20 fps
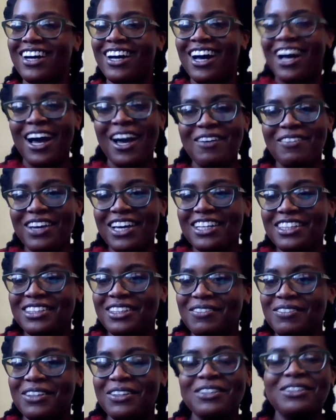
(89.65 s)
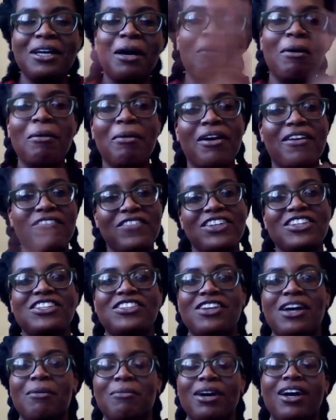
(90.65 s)
I made some notes about my first
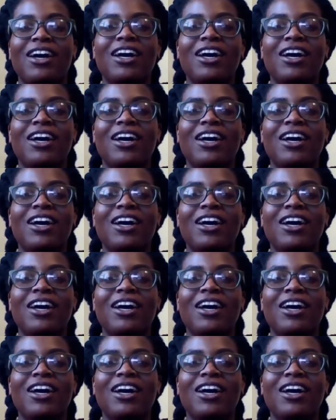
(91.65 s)
drama.